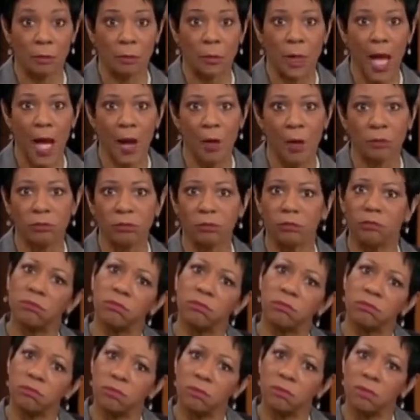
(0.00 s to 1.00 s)
Uh,
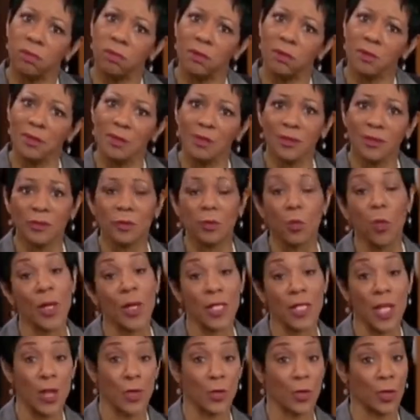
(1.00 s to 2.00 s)

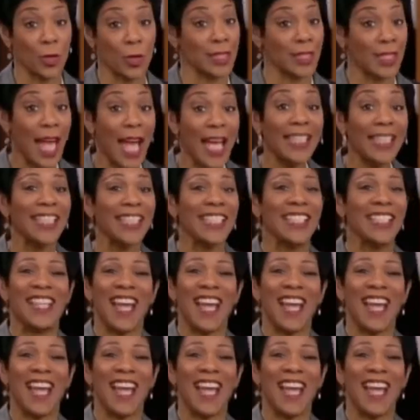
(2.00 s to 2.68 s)
190